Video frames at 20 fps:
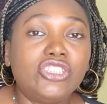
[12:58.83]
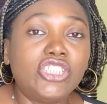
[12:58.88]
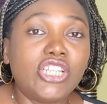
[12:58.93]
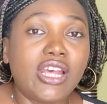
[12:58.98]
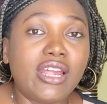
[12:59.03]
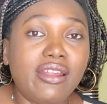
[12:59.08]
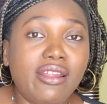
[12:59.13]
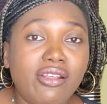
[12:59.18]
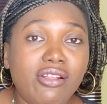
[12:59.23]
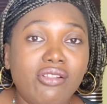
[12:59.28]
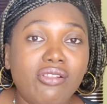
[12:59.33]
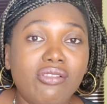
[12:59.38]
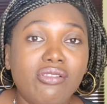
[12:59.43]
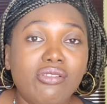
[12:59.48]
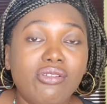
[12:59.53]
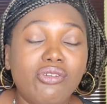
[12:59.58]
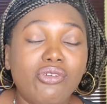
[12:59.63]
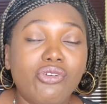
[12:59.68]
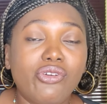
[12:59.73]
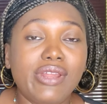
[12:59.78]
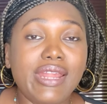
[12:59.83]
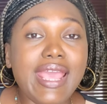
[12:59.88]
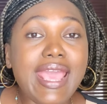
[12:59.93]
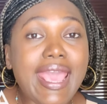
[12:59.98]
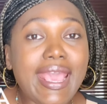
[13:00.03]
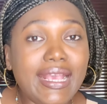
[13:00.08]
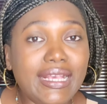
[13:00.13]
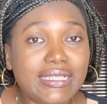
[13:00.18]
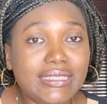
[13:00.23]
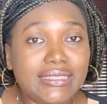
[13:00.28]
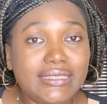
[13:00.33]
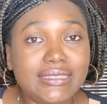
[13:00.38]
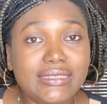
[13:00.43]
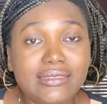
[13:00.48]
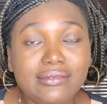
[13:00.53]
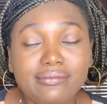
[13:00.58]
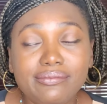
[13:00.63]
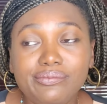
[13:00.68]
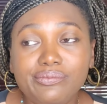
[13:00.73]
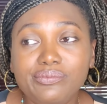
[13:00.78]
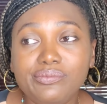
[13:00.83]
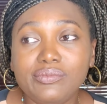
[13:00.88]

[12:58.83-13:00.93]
channel on X.